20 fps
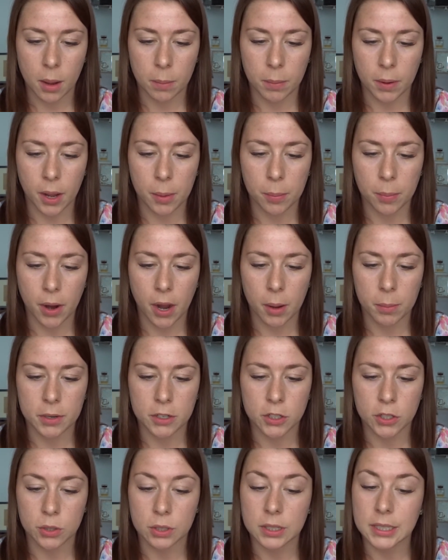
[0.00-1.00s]
Apply primer
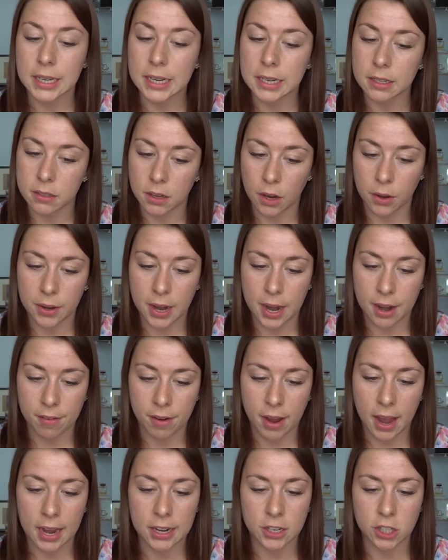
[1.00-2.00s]
to your T-zone
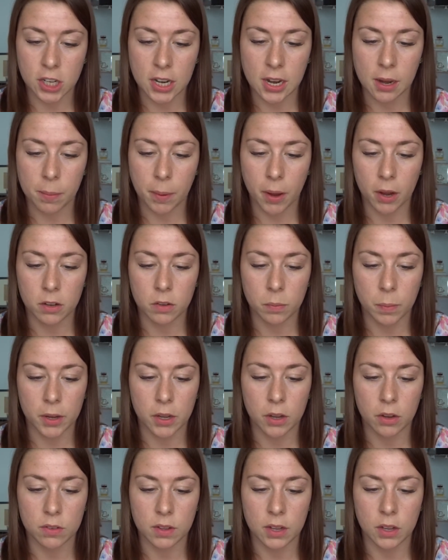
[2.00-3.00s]
area and cheekbones by
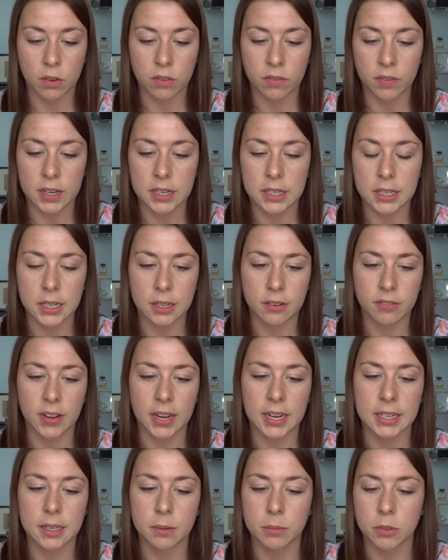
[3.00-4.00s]
using your
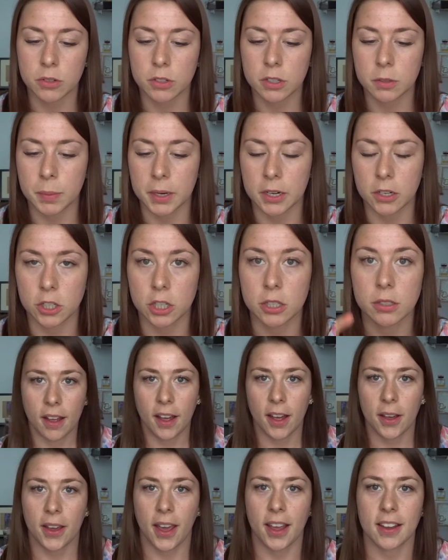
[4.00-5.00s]
fingertips or a sponge.
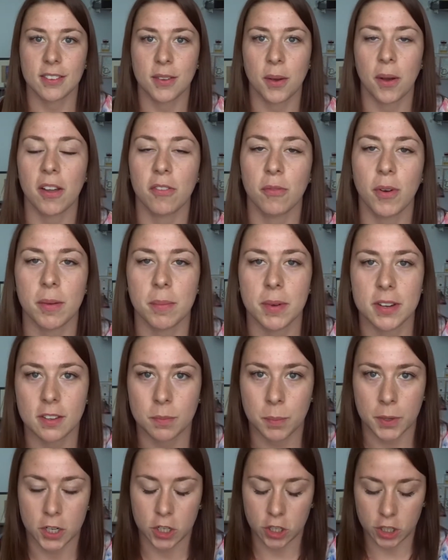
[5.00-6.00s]
Okay, so I've wet my
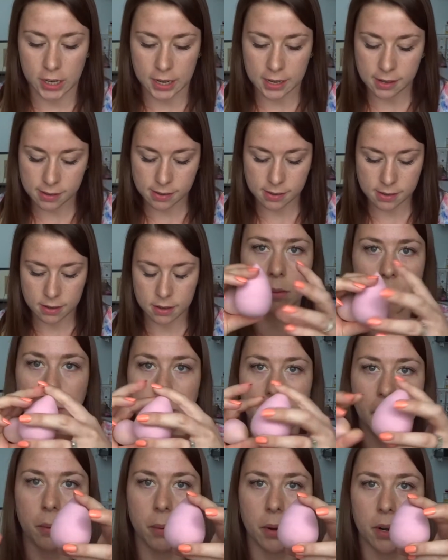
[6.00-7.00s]
sponges, got my
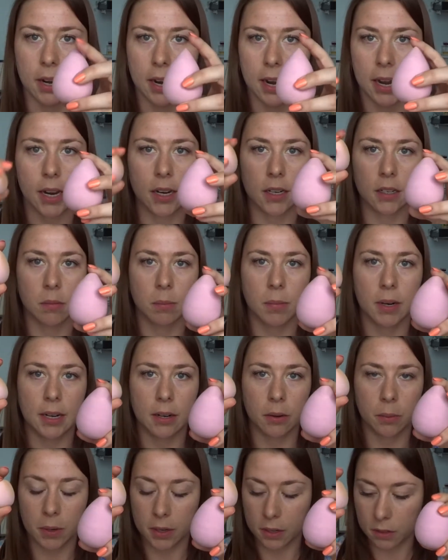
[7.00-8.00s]
big one and my
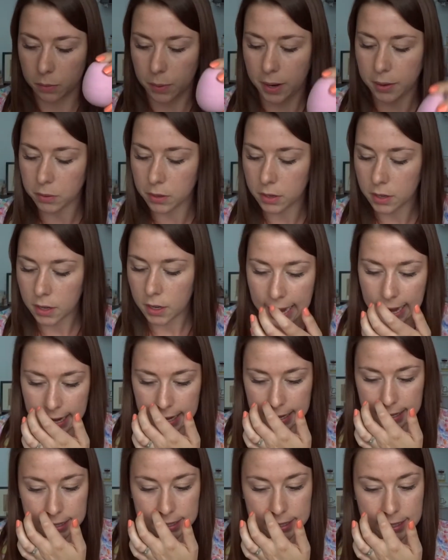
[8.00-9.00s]
little one as well.
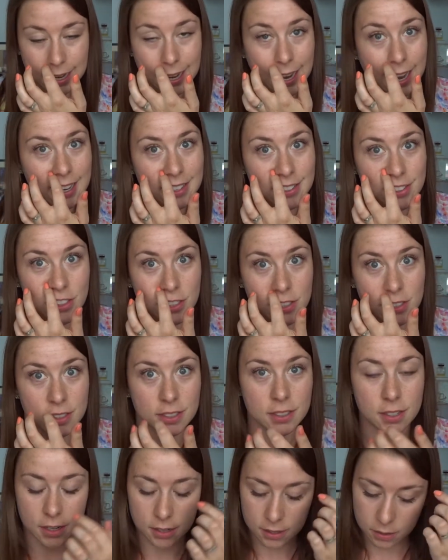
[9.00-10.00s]
And let's just
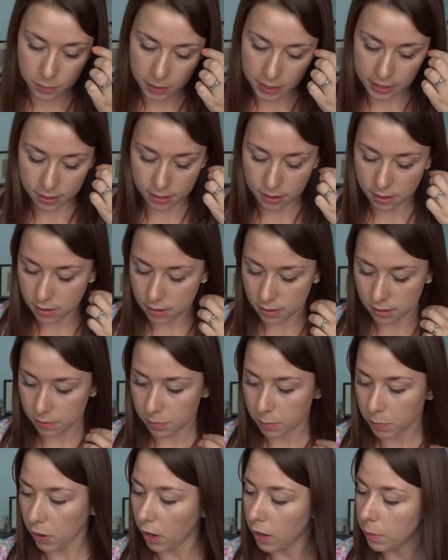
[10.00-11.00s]
start with the
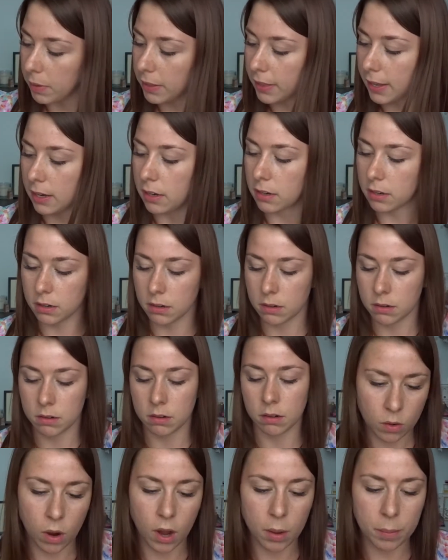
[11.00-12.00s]
primer then.
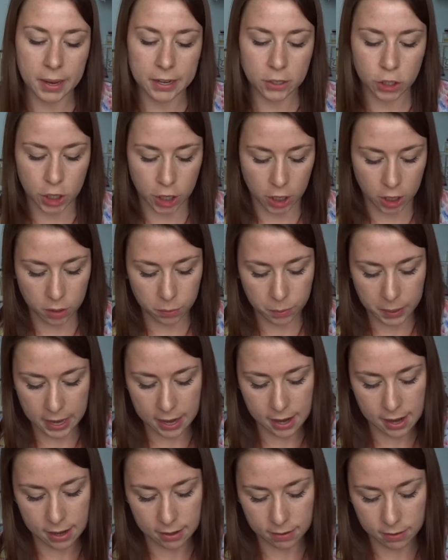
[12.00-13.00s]
Quite a big tube,
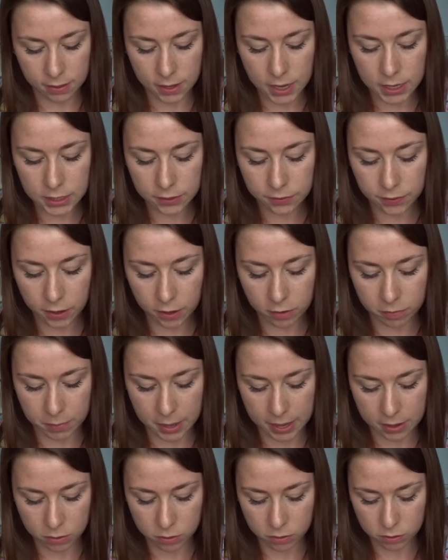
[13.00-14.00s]
it is 35
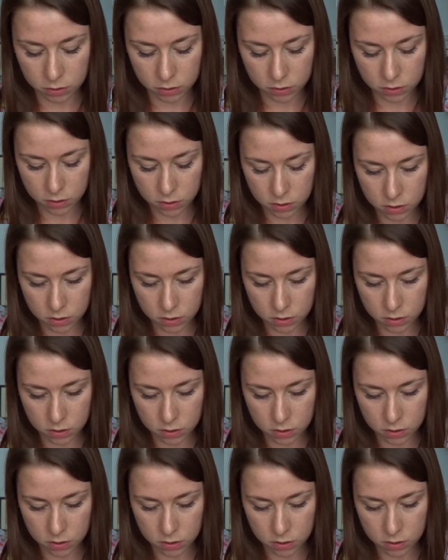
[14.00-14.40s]
mils.